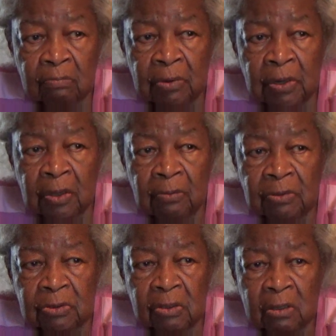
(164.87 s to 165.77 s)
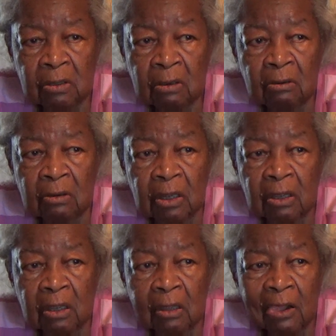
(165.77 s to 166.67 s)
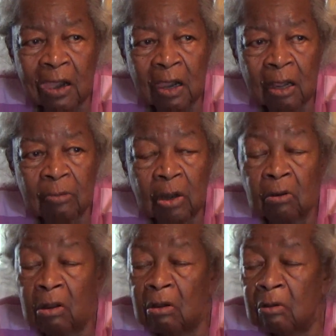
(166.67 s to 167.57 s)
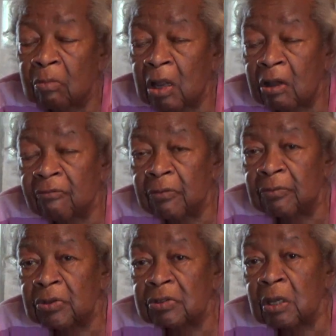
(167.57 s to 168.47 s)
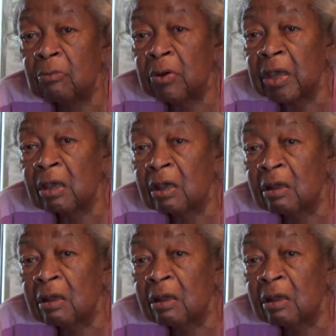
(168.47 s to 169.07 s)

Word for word: But it was only a, about a long block from the subway.